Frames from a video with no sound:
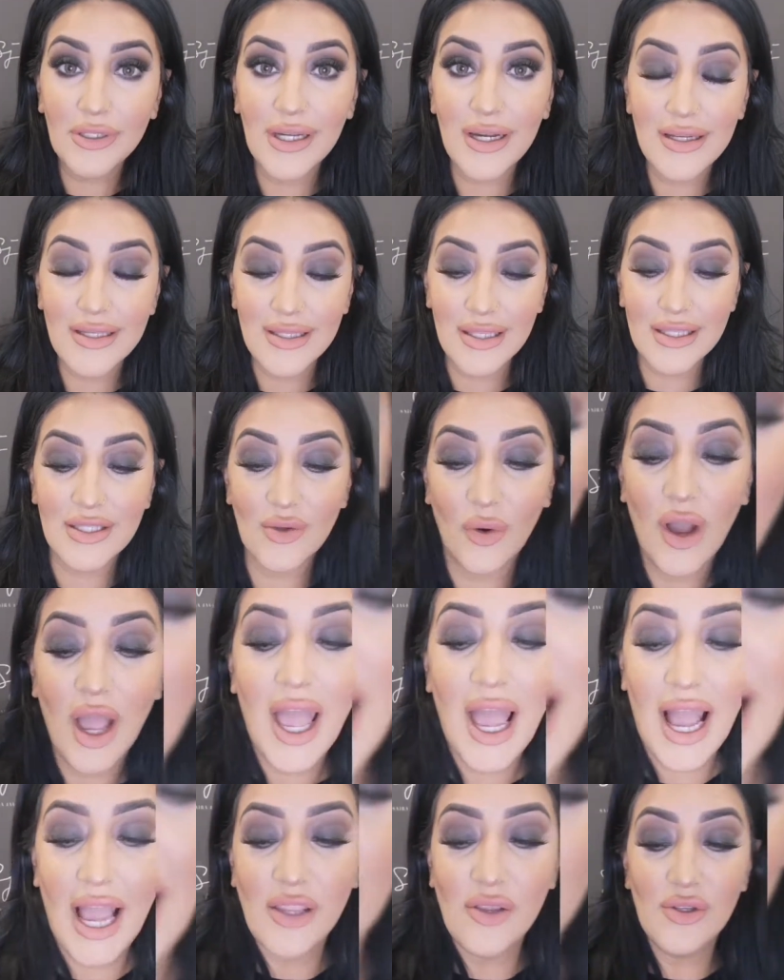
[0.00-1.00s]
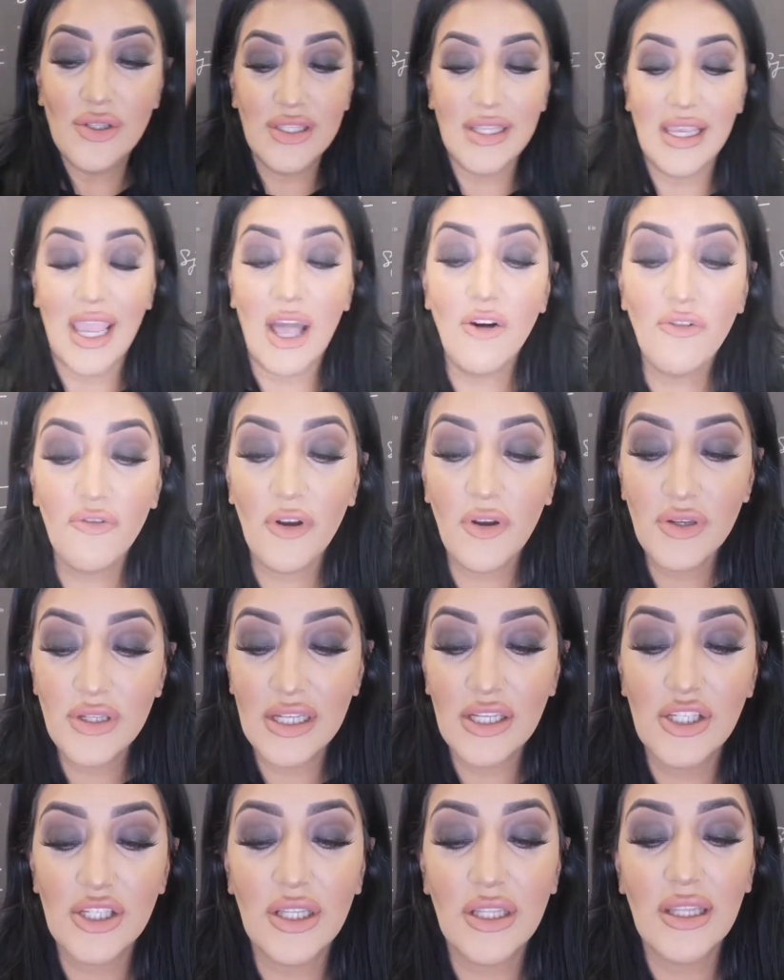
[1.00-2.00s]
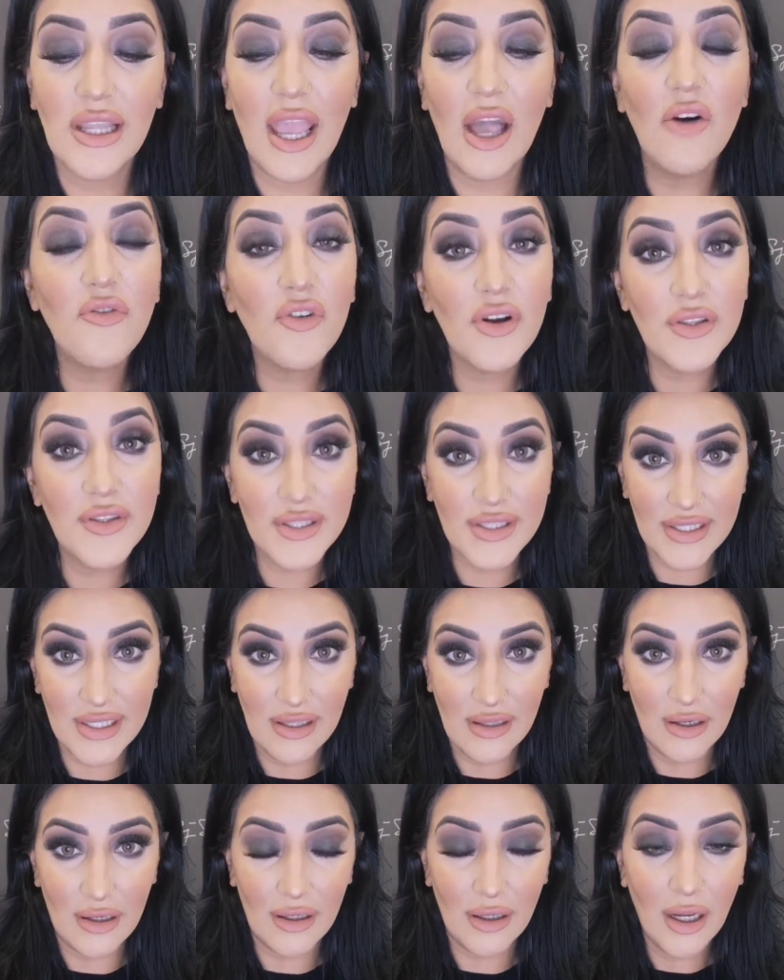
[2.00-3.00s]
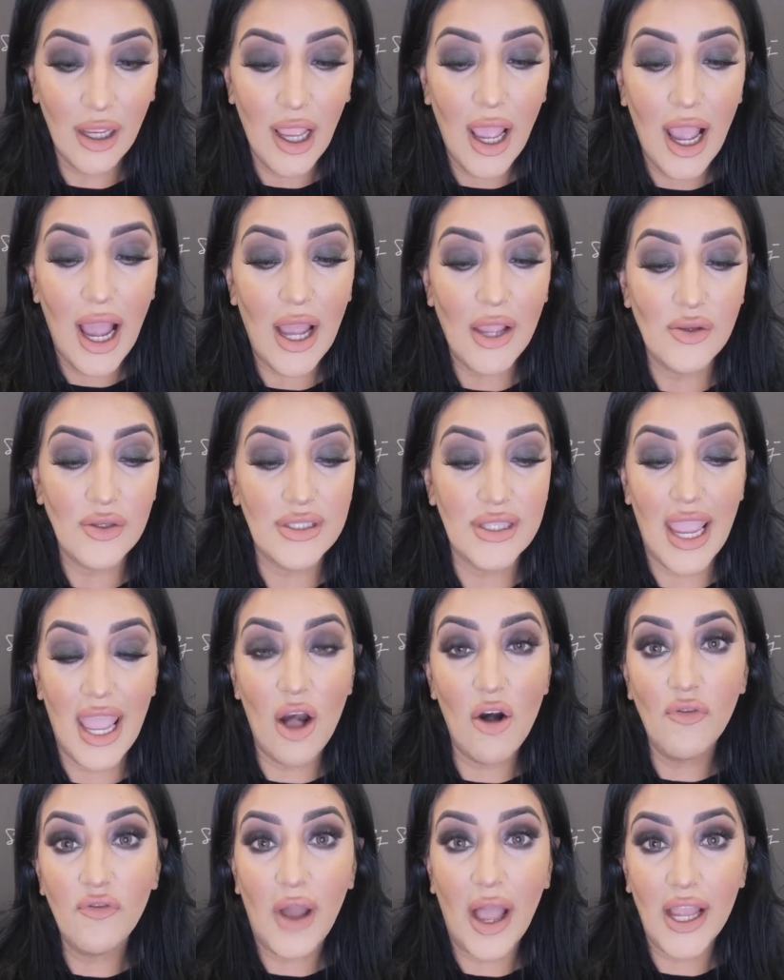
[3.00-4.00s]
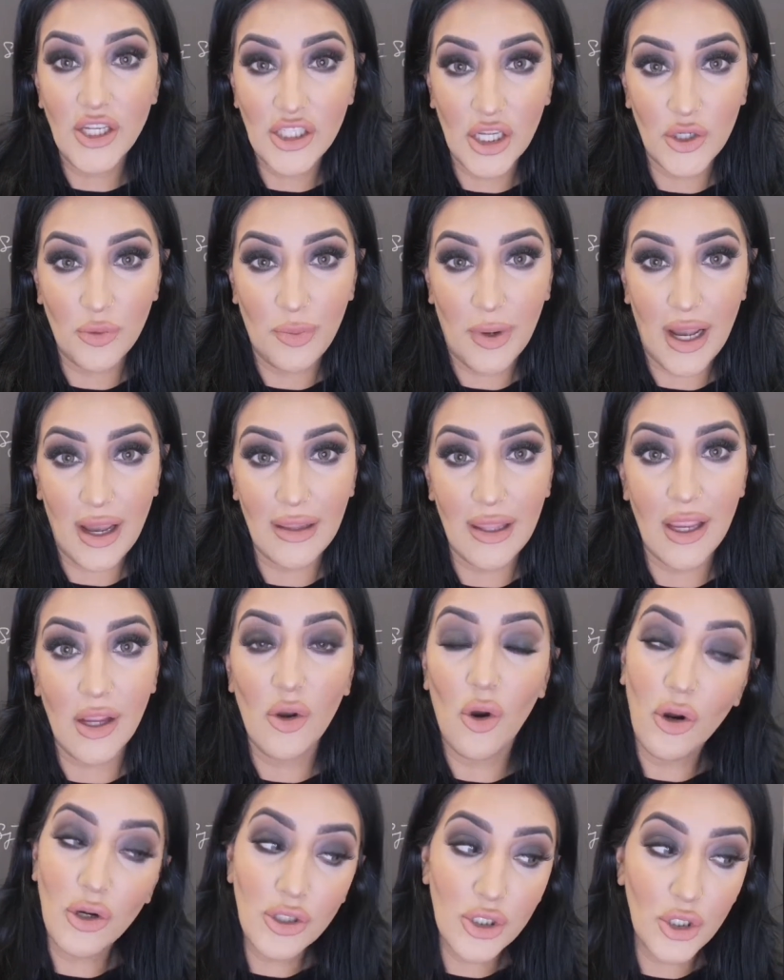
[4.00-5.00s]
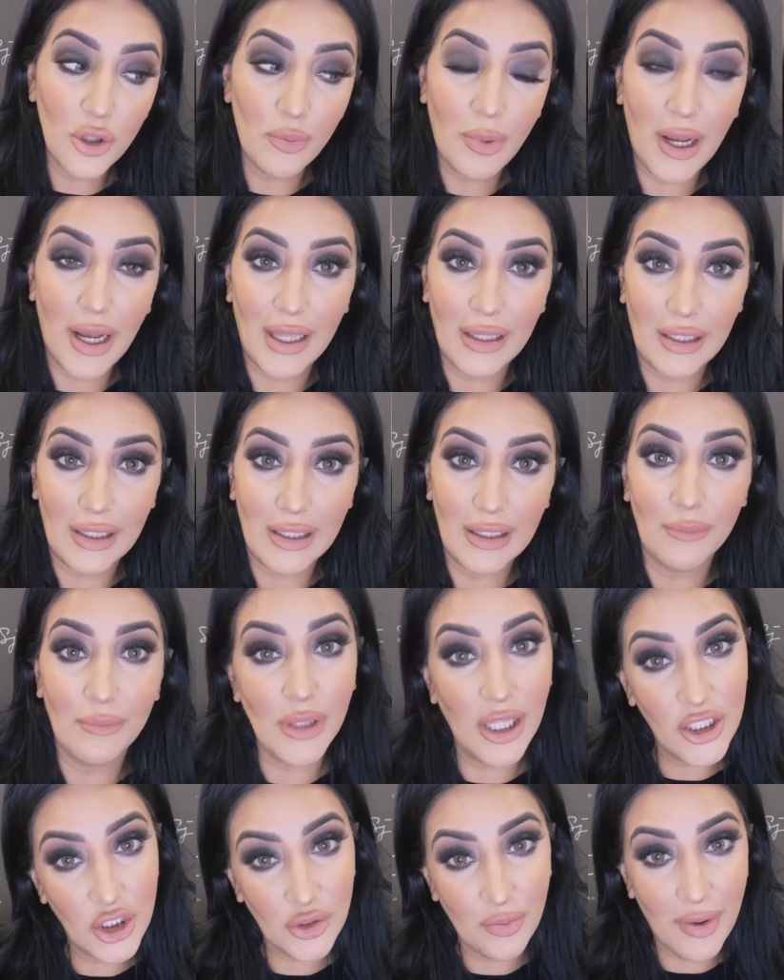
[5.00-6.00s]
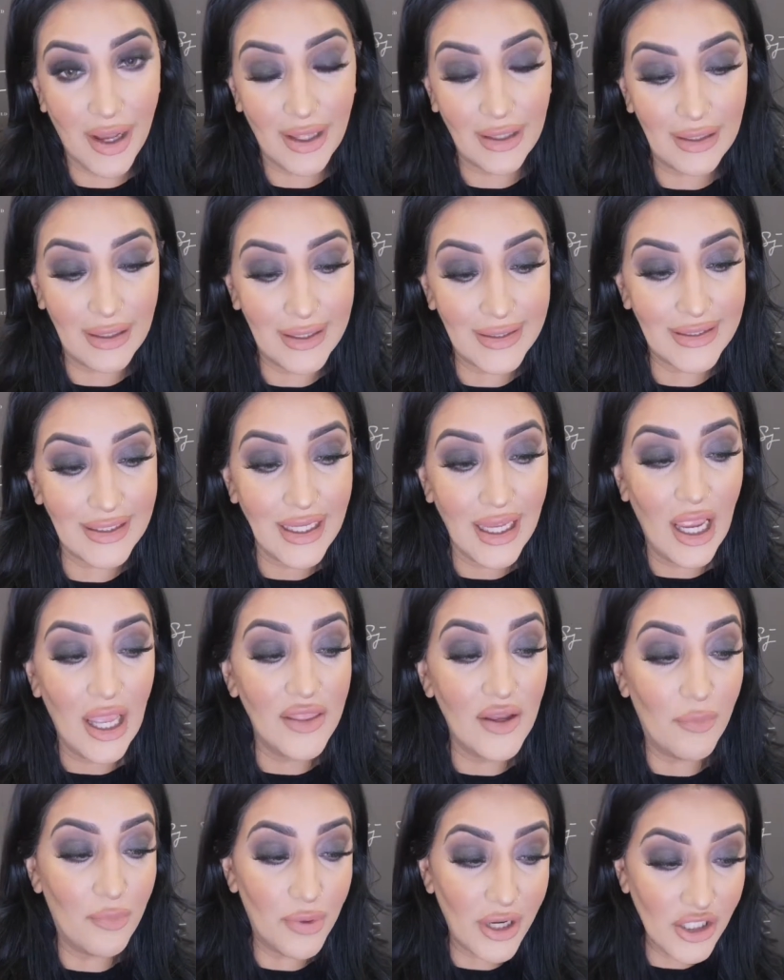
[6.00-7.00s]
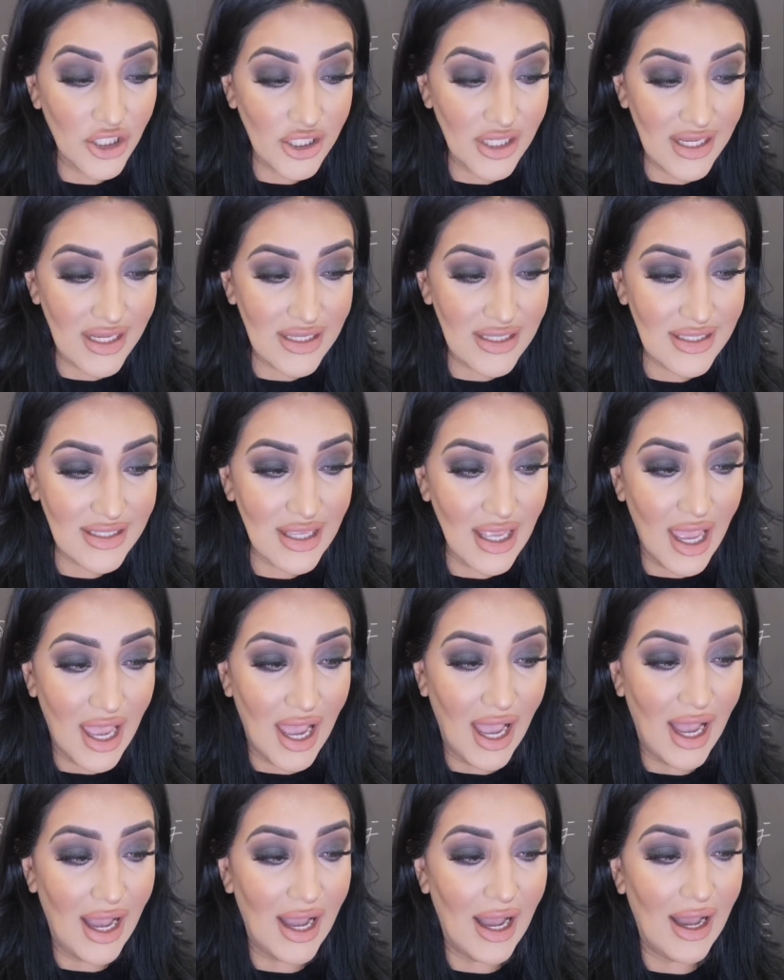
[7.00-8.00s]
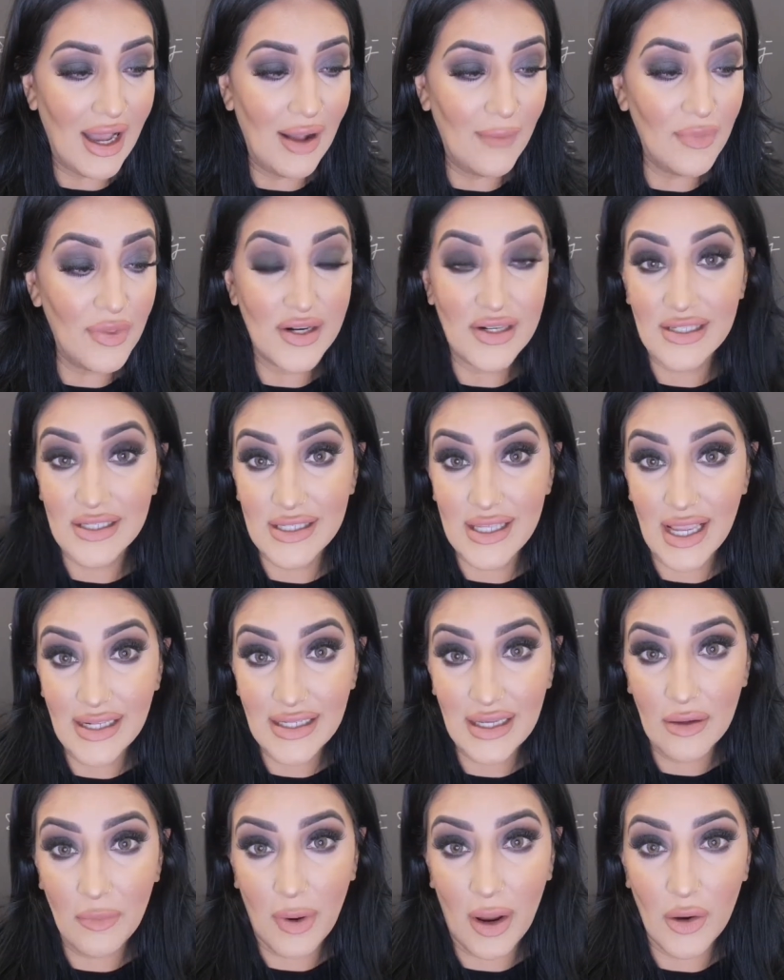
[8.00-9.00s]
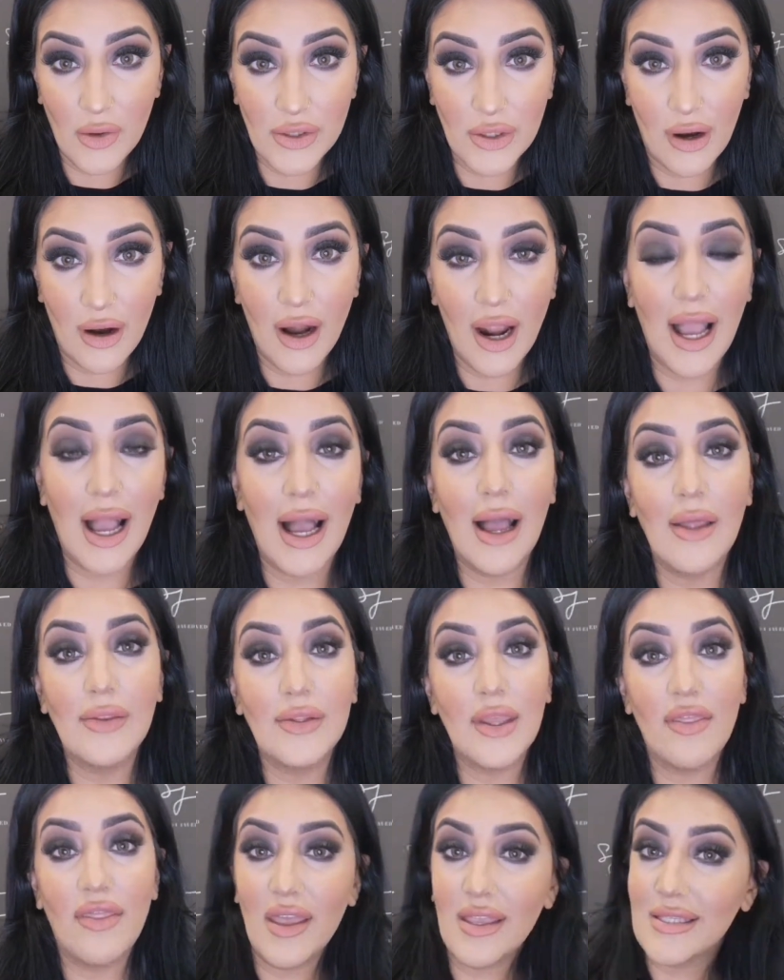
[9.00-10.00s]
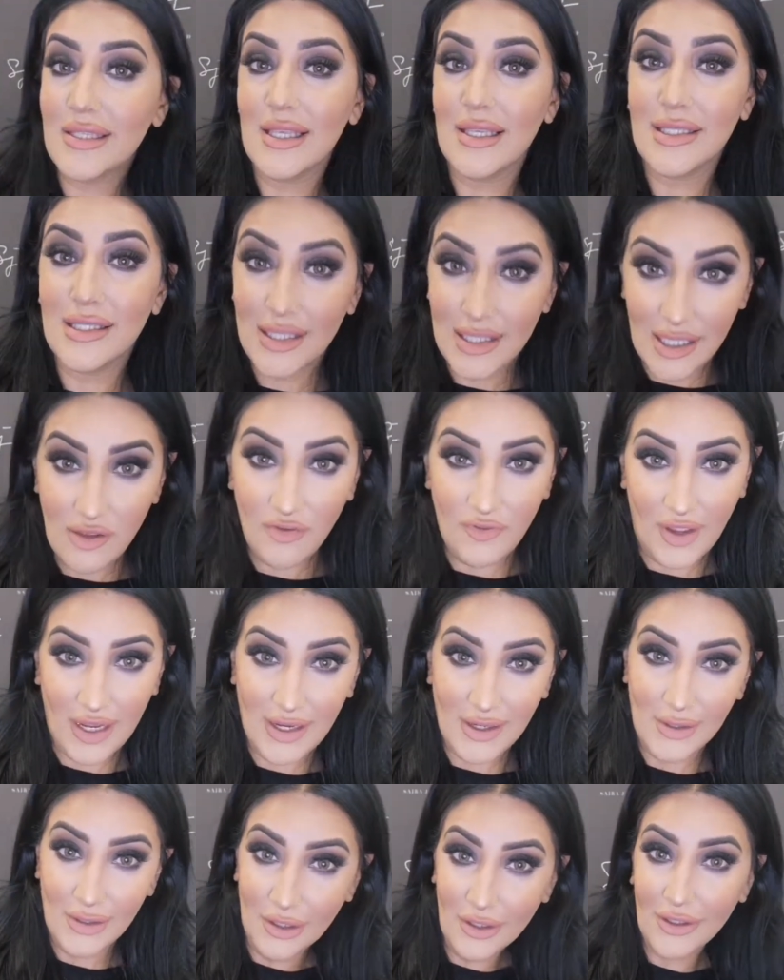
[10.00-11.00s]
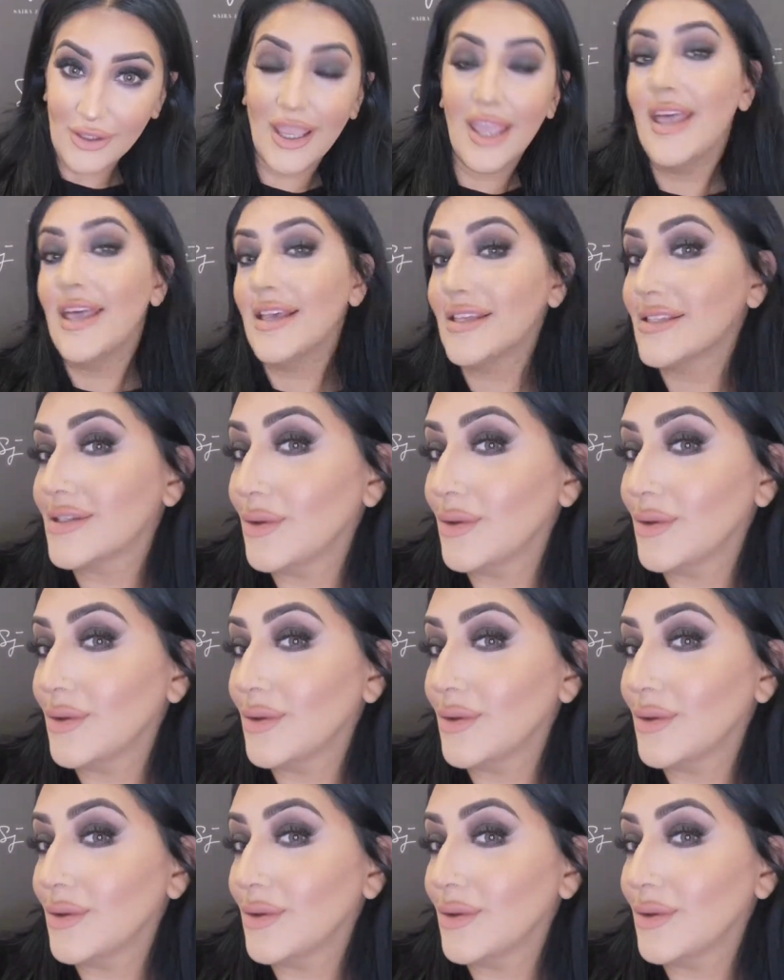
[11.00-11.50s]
products. So I used the e.l.f. foundation, the e.l.f. concealer, I used the e.l.f. eyeshadow palette, contour palette, blush palette, their brushes, their setting powder, and this is the final look.